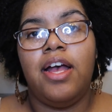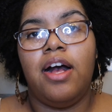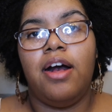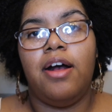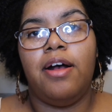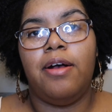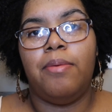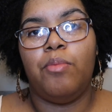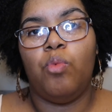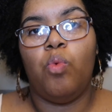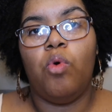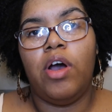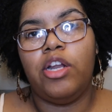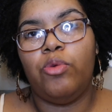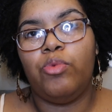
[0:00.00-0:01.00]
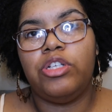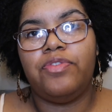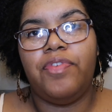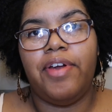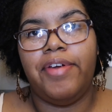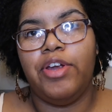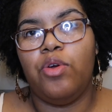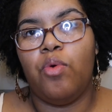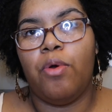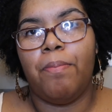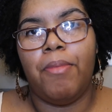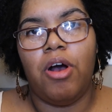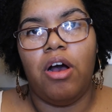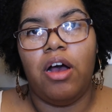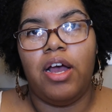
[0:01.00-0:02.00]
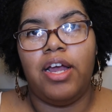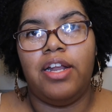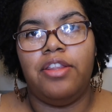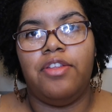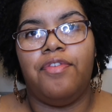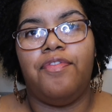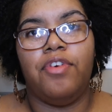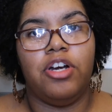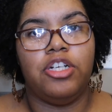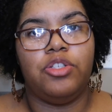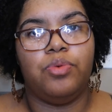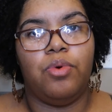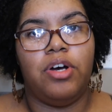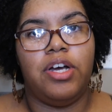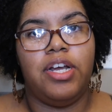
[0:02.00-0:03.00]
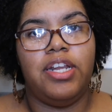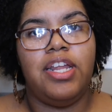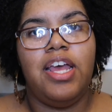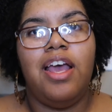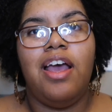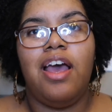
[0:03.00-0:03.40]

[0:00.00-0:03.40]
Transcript: One was very gourmand, the first one,